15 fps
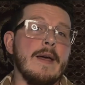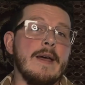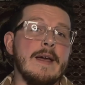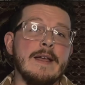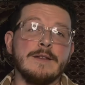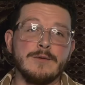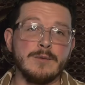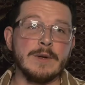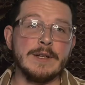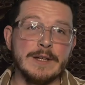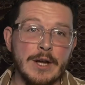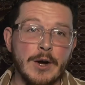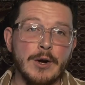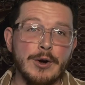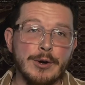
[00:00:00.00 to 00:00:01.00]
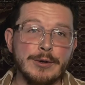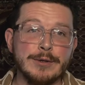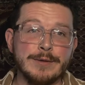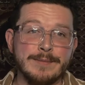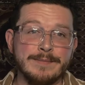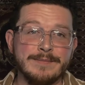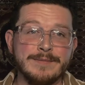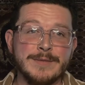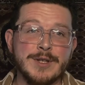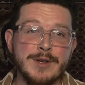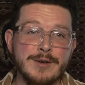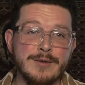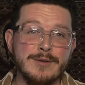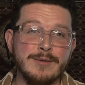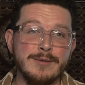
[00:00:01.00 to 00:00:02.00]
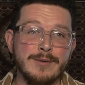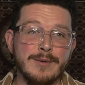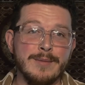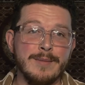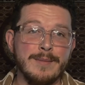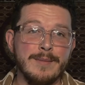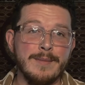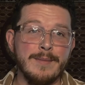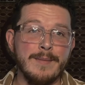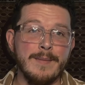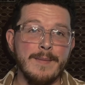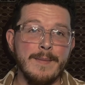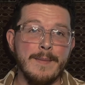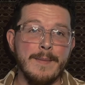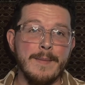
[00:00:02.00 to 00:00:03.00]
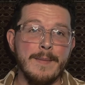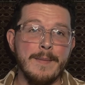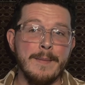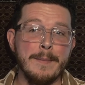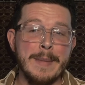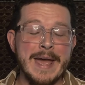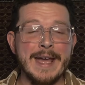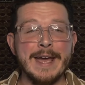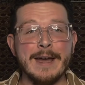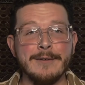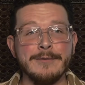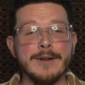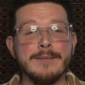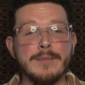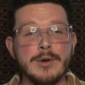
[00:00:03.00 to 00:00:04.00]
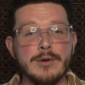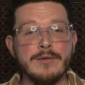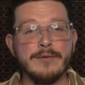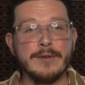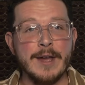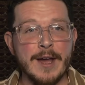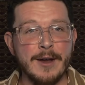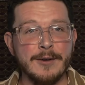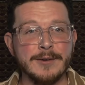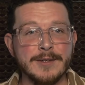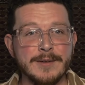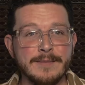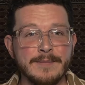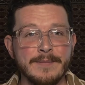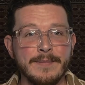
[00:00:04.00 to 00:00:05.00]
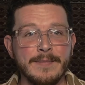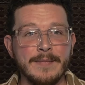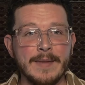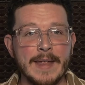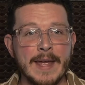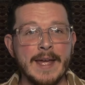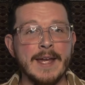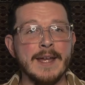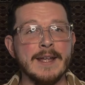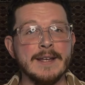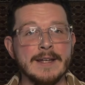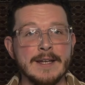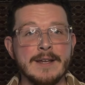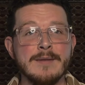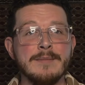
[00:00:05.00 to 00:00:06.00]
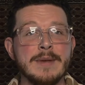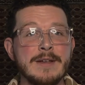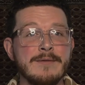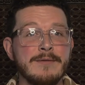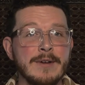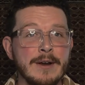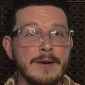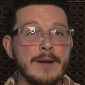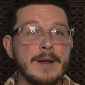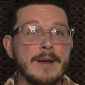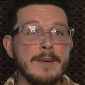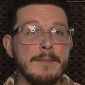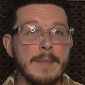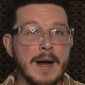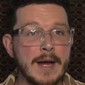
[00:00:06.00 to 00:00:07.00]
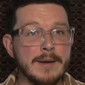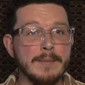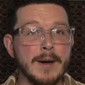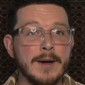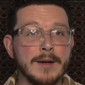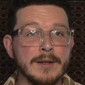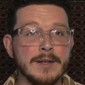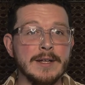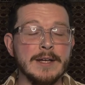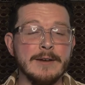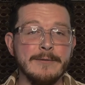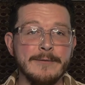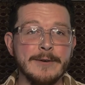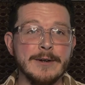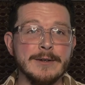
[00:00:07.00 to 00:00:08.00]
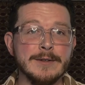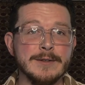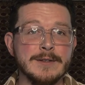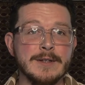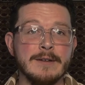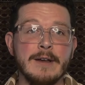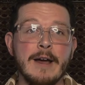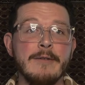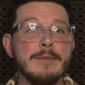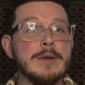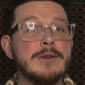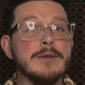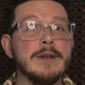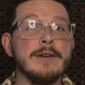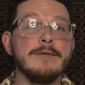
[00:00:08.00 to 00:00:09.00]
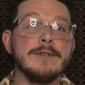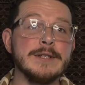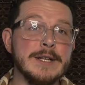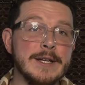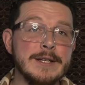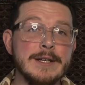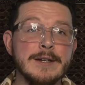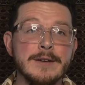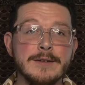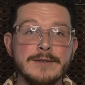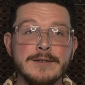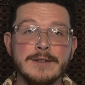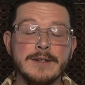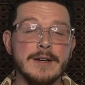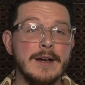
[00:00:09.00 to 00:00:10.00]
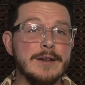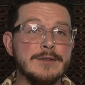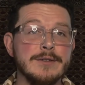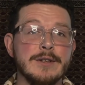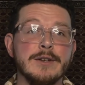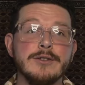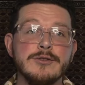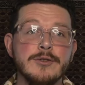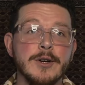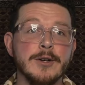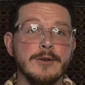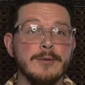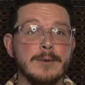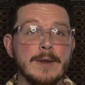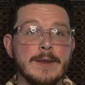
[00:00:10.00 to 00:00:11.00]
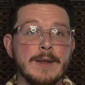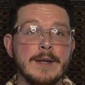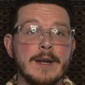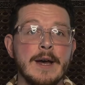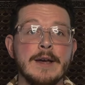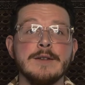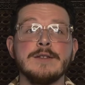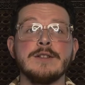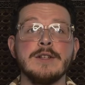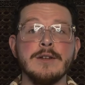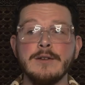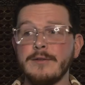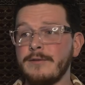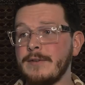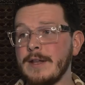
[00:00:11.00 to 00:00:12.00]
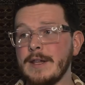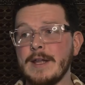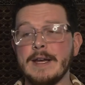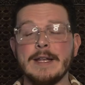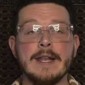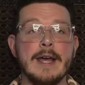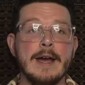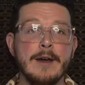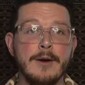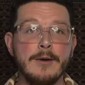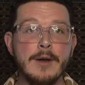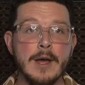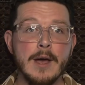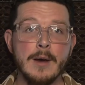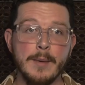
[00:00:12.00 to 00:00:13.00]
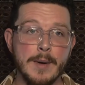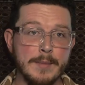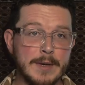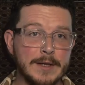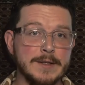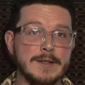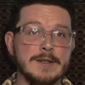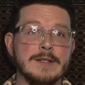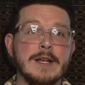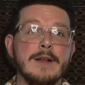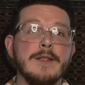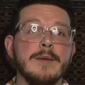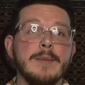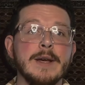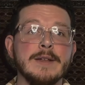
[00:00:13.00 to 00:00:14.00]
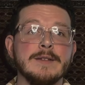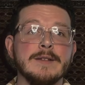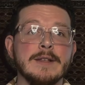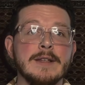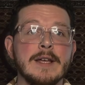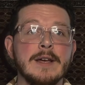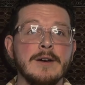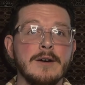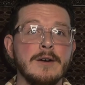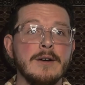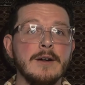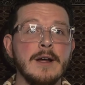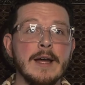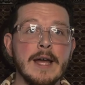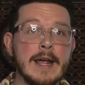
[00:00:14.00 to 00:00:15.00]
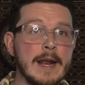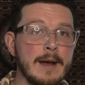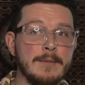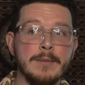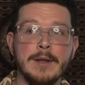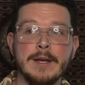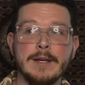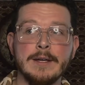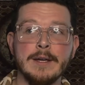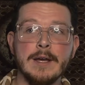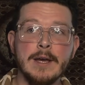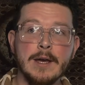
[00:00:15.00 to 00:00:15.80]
it's really hard to make every move count, and it can be very mind-boggling at first. I've been doing it for 10 years. I still struggle with it. I still feel like now my mixes sound the best that they are, and I'm like,